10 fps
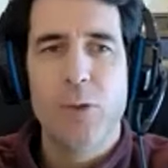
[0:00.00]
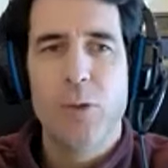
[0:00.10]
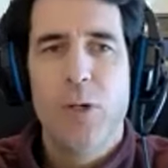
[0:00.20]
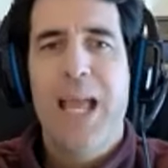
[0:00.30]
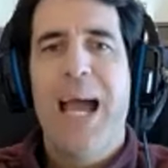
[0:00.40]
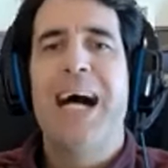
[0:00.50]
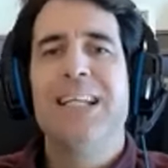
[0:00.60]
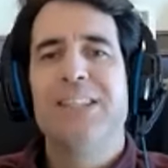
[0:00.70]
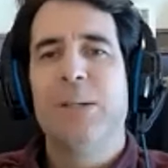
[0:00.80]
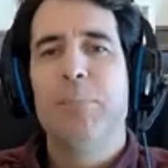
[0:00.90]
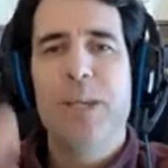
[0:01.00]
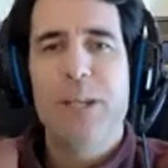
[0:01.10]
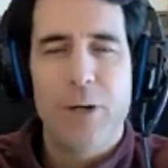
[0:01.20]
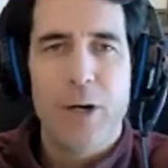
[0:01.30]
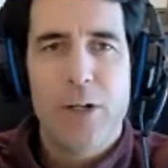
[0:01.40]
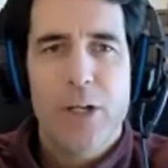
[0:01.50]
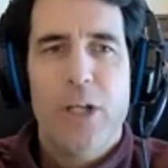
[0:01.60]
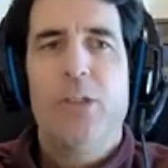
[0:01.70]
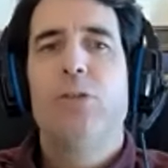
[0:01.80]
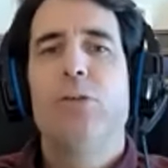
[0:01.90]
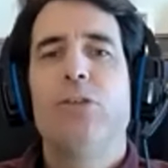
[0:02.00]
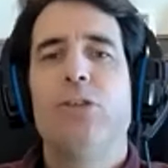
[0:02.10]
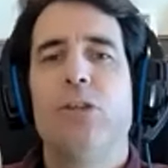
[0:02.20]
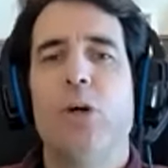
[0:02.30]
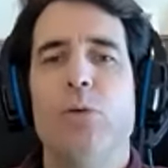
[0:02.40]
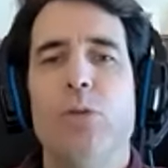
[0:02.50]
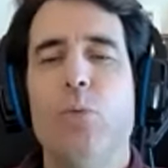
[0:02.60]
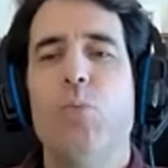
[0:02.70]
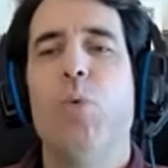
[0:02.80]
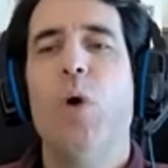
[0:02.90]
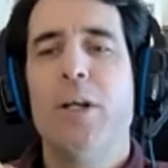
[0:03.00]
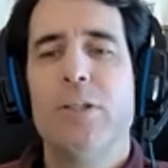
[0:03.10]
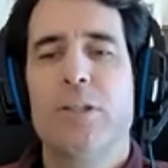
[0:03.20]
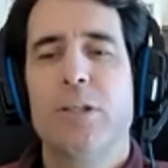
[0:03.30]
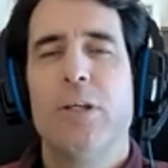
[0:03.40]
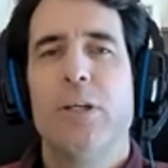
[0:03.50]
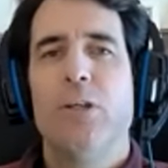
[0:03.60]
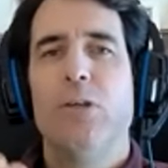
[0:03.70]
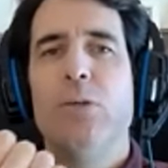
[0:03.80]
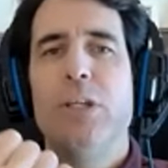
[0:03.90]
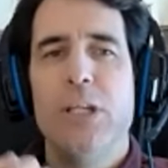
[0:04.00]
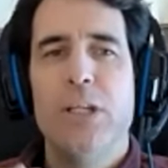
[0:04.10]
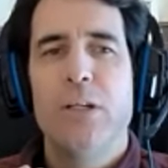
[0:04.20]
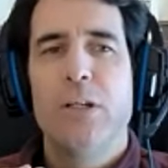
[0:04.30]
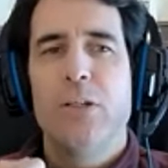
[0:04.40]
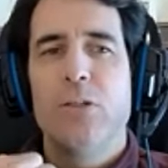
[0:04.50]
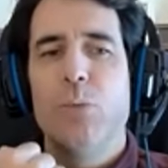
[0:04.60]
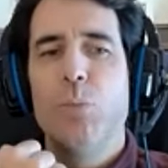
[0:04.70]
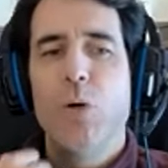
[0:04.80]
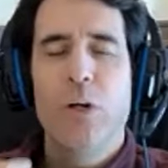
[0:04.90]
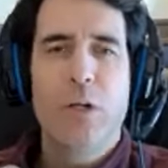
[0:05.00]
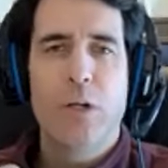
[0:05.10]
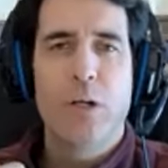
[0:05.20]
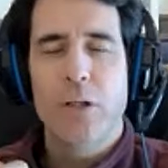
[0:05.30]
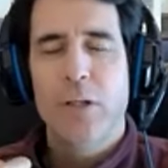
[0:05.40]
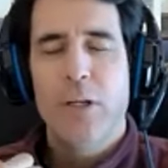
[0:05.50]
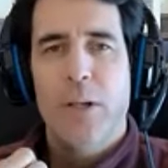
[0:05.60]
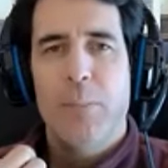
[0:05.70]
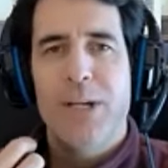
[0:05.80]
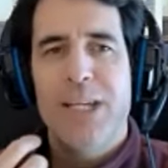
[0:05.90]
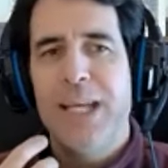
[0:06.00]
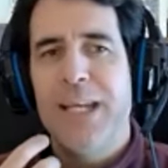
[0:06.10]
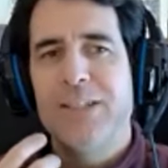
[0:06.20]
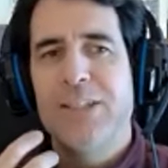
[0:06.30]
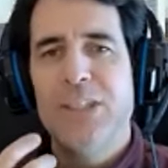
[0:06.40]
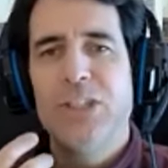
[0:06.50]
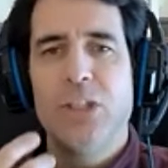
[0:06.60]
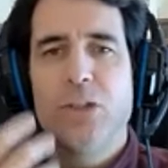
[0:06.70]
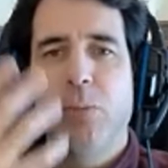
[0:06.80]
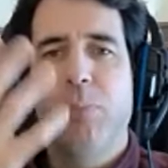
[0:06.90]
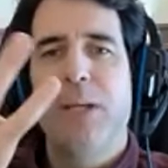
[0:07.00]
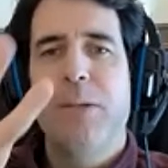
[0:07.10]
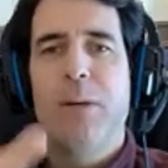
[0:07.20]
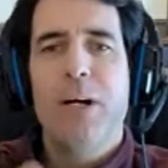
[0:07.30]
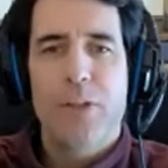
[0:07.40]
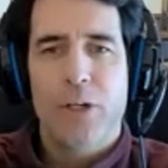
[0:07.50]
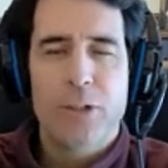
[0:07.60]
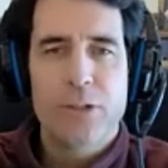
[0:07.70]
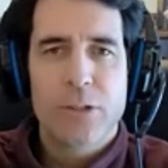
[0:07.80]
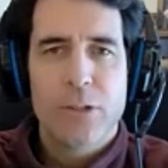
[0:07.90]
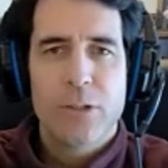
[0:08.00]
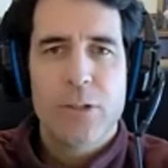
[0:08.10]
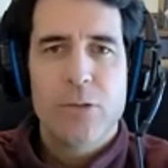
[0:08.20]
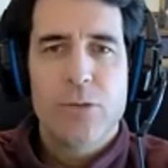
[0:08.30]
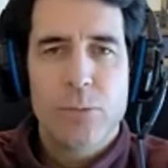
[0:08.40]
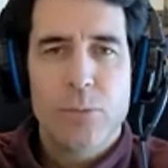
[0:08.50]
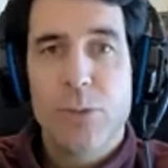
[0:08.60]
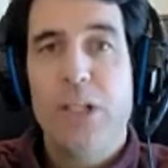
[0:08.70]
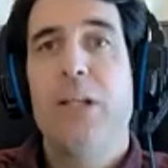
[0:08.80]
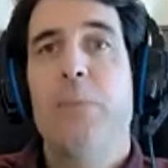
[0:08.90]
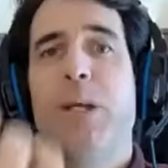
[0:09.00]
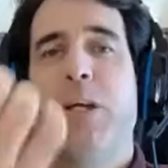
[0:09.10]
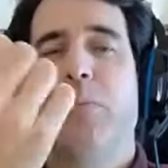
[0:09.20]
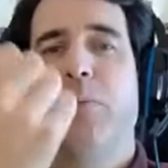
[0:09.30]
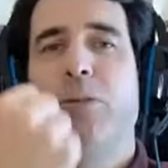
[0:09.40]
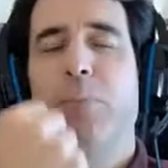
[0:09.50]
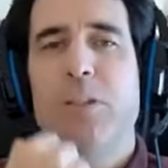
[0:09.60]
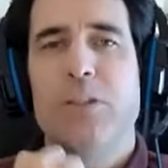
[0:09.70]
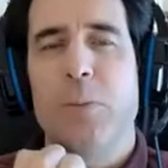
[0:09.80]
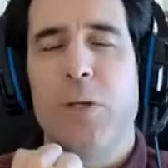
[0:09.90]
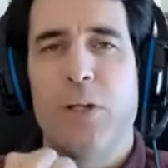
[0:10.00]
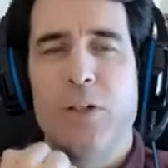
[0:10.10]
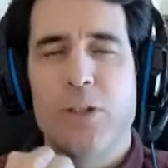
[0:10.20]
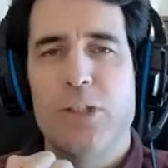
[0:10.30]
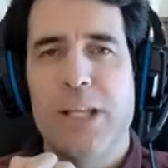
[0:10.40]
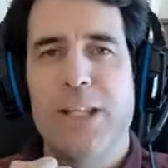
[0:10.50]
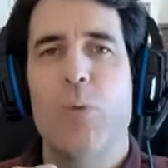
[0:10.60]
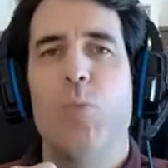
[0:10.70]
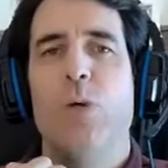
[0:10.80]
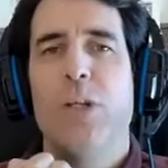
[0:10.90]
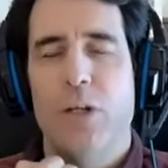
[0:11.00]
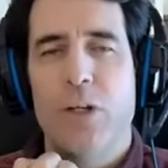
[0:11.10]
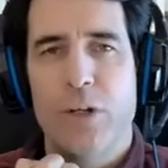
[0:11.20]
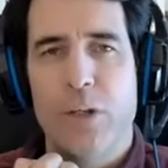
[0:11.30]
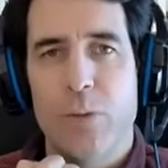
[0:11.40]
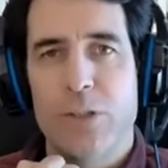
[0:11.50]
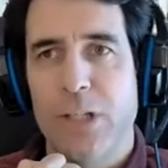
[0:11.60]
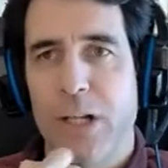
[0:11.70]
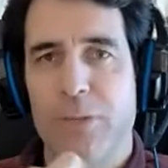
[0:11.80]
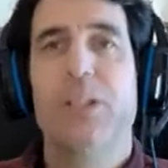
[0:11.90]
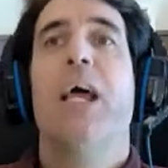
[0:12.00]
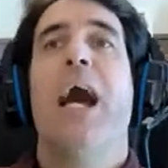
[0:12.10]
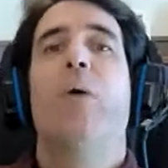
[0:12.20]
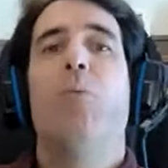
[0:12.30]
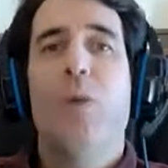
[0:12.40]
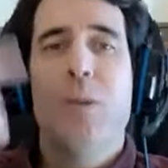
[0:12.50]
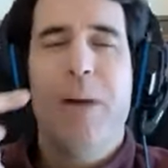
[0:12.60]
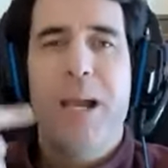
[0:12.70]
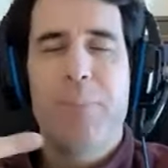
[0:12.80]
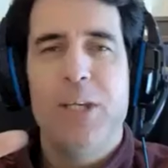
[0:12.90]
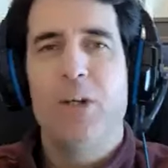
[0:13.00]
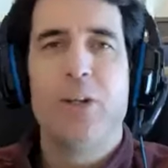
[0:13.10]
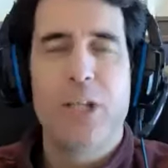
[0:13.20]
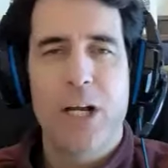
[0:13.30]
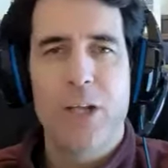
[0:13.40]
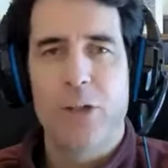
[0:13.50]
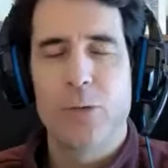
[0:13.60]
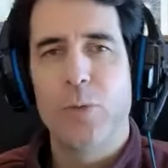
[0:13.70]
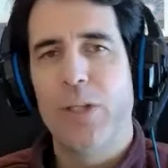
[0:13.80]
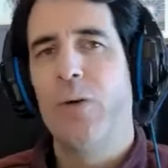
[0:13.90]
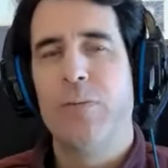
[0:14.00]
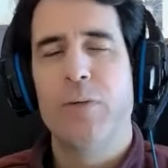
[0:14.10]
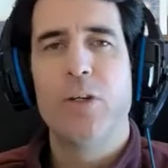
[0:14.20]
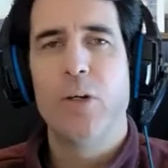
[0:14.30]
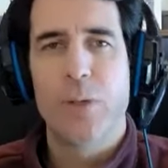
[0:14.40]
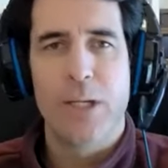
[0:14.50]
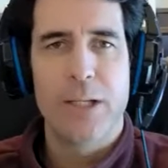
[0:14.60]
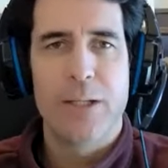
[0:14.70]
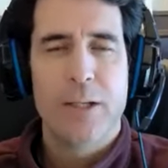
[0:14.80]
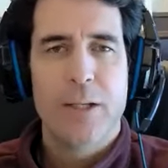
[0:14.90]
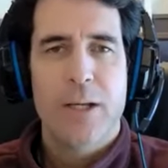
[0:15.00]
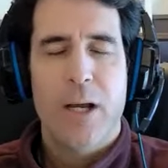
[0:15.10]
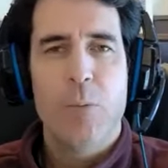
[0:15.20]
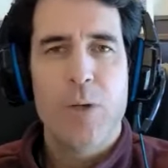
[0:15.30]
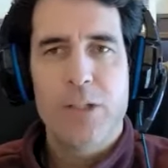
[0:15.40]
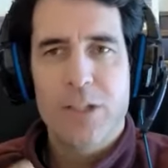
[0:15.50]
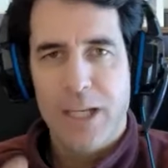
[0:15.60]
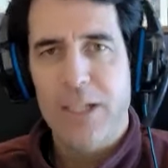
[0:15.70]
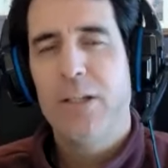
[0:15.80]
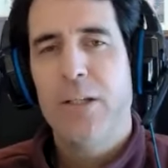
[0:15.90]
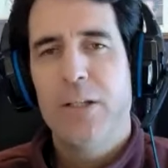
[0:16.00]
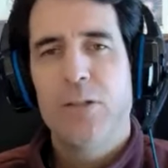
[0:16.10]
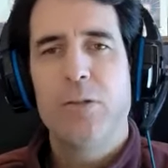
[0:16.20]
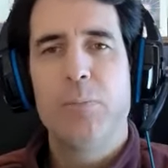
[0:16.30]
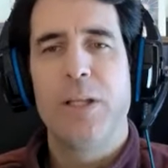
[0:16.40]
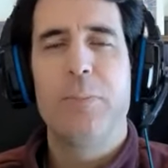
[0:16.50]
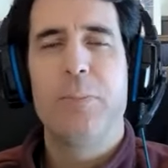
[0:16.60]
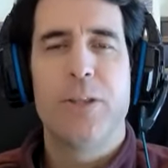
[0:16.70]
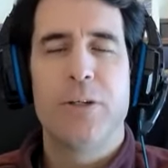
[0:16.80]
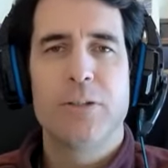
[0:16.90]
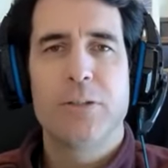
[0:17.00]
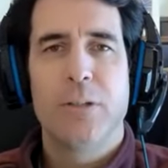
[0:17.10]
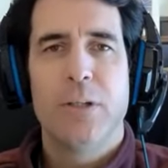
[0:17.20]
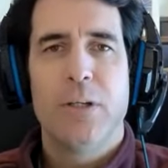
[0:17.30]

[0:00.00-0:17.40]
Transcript: you as a mirror to show you what you need to work on. But again, it's easier to blame others to really become responsible and understand that we are hurting ourselves and we might be hurting others without even knowing it. And we tend to blame others.